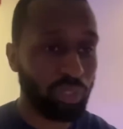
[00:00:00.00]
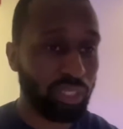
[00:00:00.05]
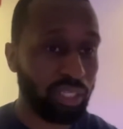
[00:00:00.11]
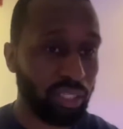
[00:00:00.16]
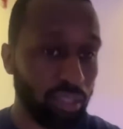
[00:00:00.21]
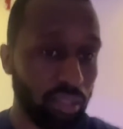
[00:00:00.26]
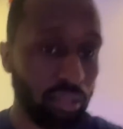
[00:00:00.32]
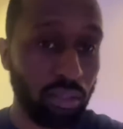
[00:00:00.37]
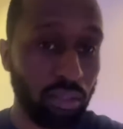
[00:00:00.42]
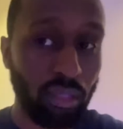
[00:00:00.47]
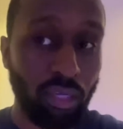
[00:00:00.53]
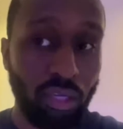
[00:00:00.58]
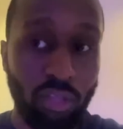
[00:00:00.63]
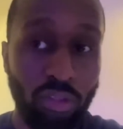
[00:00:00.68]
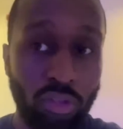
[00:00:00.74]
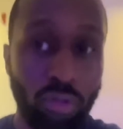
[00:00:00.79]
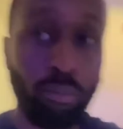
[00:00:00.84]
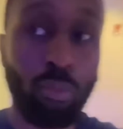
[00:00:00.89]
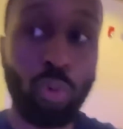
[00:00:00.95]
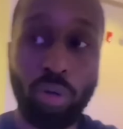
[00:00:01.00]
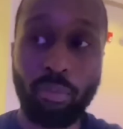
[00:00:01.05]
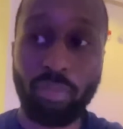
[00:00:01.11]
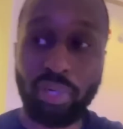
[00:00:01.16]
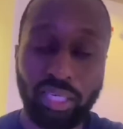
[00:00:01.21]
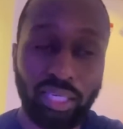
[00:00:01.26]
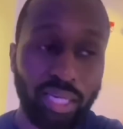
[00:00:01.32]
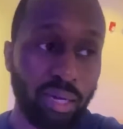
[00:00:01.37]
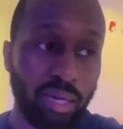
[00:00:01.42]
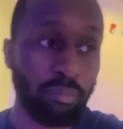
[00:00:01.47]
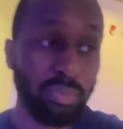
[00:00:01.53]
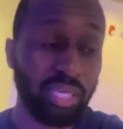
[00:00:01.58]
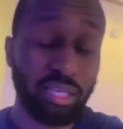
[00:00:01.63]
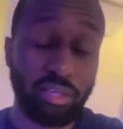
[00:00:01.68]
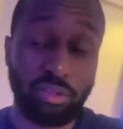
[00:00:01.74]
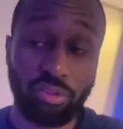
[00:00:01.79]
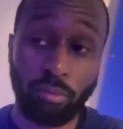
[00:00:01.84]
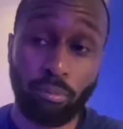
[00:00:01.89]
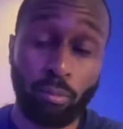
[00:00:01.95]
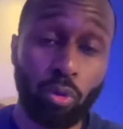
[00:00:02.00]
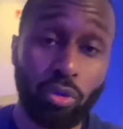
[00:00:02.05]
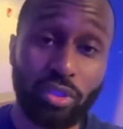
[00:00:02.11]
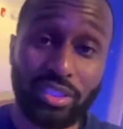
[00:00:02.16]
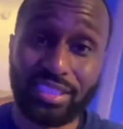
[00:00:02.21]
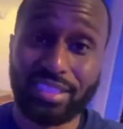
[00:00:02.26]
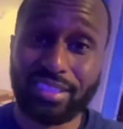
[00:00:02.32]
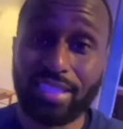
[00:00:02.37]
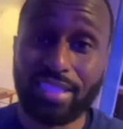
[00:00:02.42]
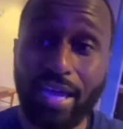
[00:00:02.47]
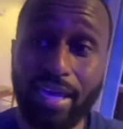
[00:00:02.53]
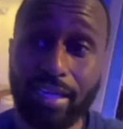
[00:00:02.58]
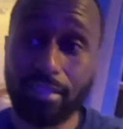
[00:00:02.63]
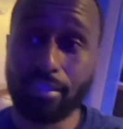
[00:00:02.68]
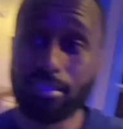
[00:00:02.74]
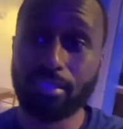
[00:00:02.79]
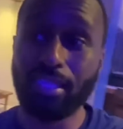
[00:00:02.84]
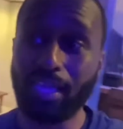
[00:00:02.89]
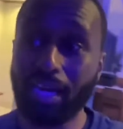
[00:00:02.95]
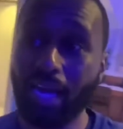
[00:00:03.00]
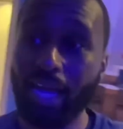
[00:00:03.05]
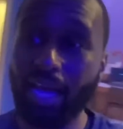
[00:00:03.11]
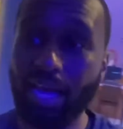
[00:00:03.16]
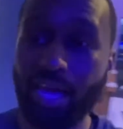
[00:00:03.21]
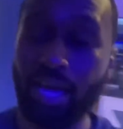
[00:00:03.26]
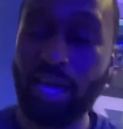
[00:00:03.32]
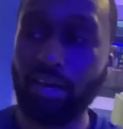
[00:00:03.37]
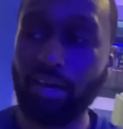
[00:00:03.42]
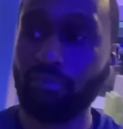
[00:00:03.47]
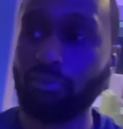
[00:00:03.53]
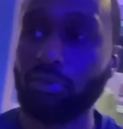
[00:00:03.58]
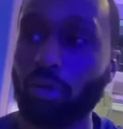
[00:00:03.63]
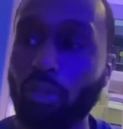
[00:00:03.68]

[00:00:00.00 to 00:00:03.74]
And the more money I make, the more status that I have,